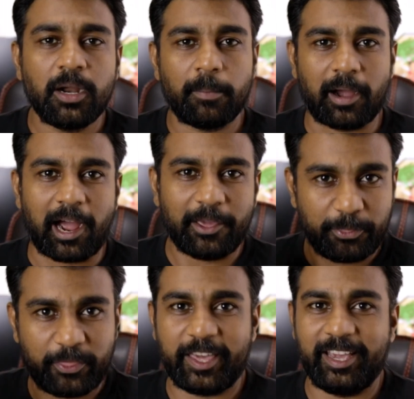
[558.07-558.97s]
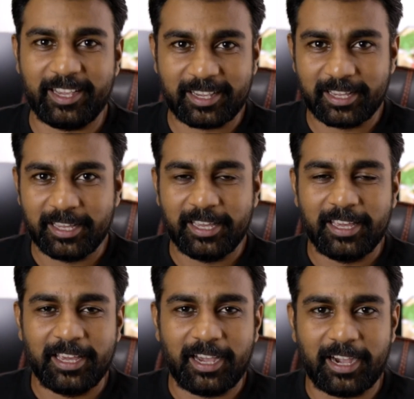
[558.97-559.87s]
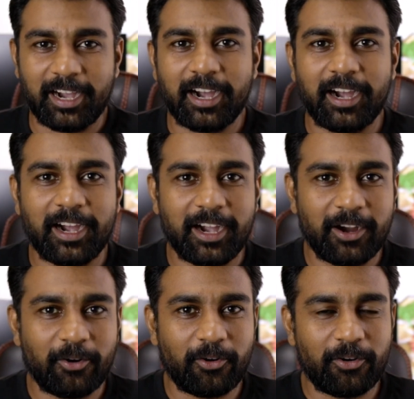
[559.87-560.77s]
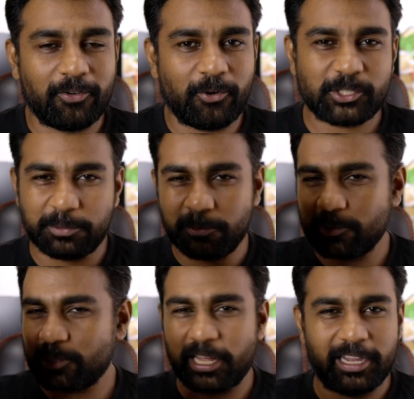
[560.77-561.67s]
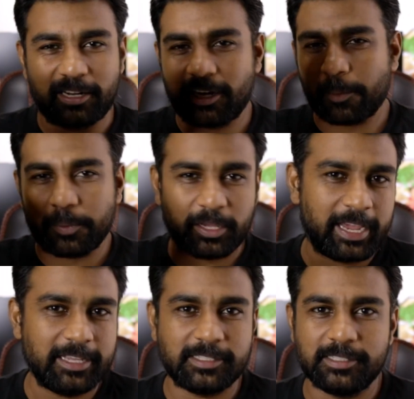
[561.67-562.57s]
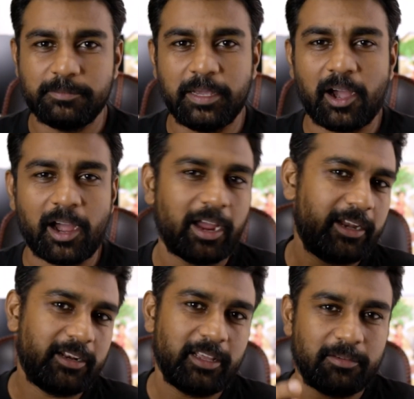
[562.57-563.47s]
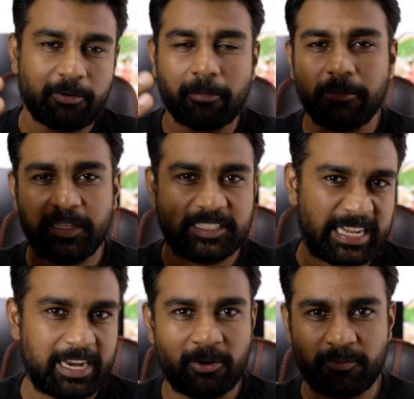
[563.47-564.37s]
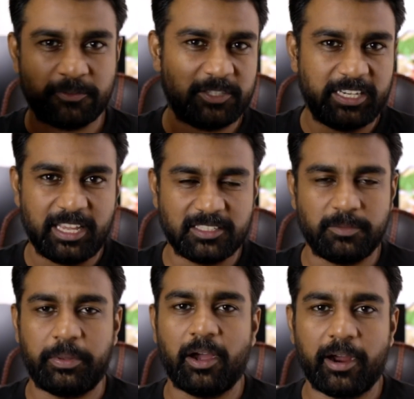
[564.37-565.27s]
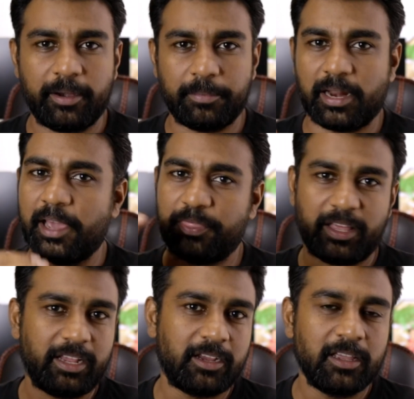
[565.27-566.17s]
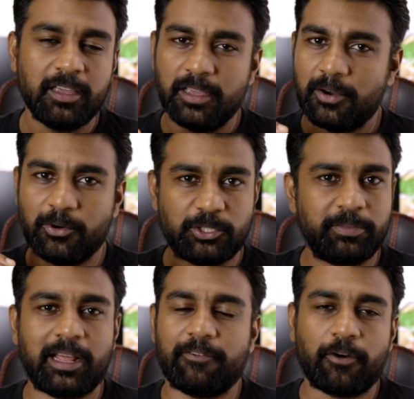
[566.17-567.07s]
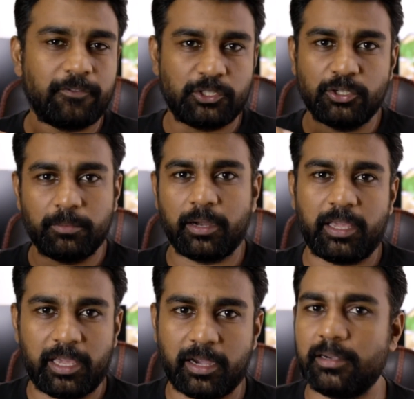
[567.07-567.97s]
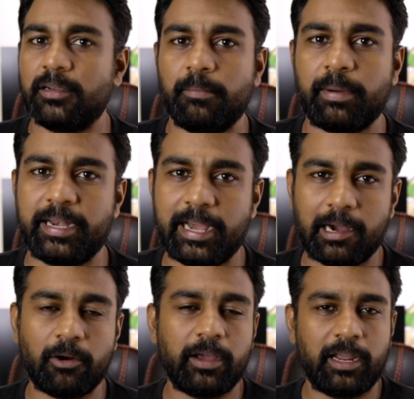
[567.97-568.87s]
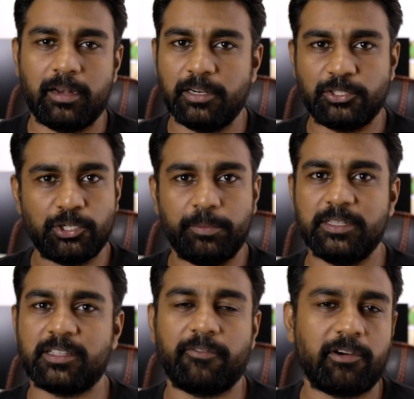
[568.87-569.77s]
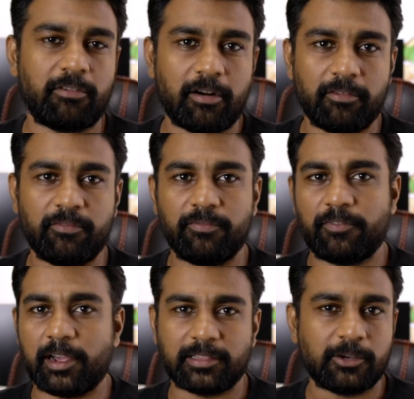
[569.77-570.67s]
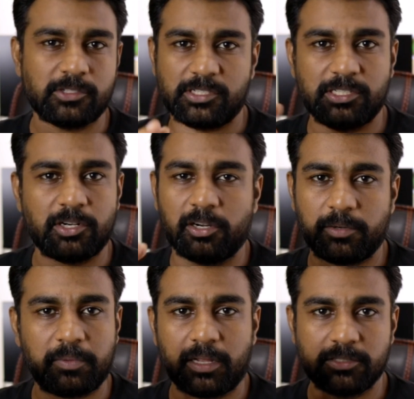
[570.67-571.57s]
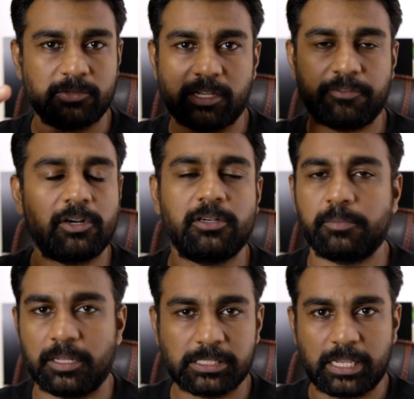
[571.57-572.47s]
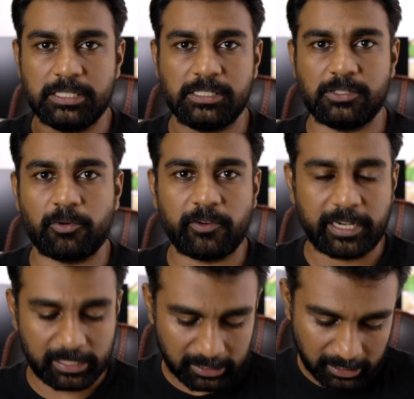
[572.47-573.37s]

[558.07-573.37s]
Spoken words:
But I think Ho Chi Minh was like a couple of cases behind, like probably 10 or 15 cases behind. But I think Ho Chi Minh have overtook Bac Giang by now, and it should be somewhere around 5,600 plus or 700 plus cases already.